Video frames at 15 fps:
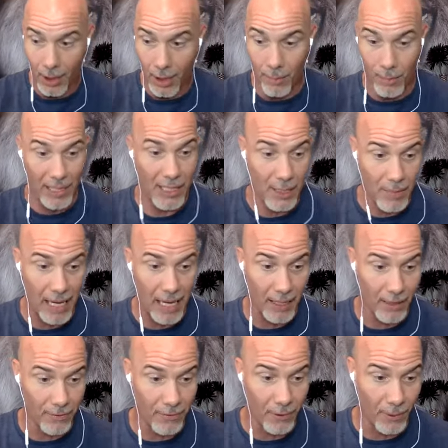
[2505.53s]
bitch about
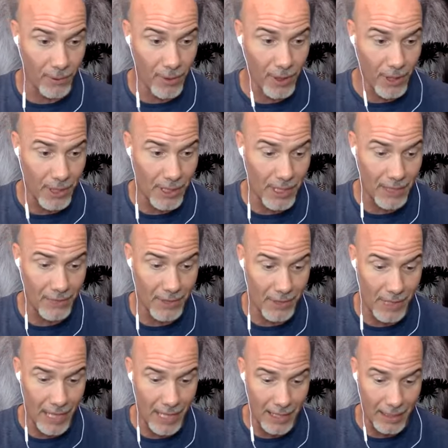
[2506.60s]
it for thirty-seven
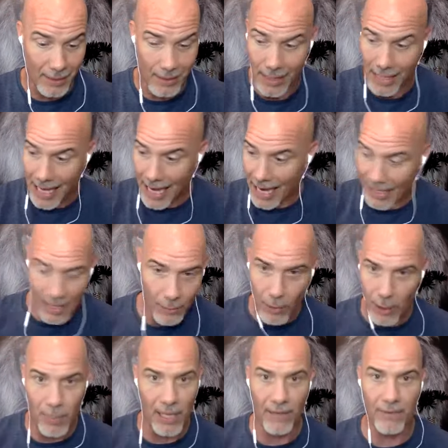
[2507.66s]
seconds, and then we
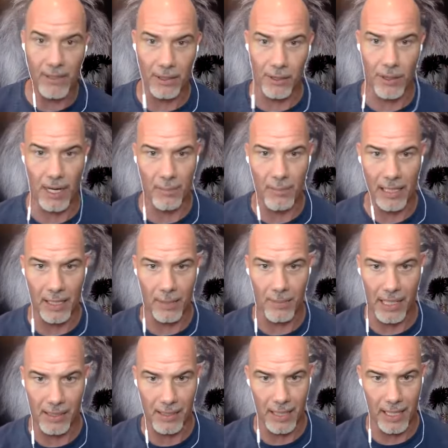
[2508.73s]
pivot and try to make the
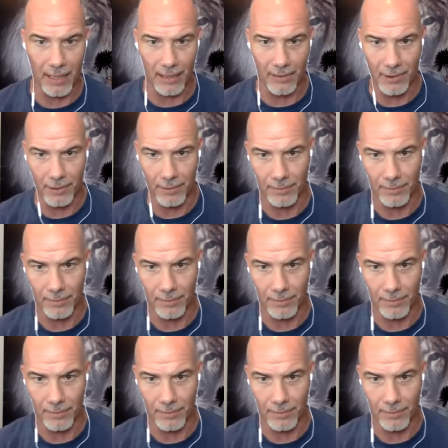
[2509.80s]
best out of it.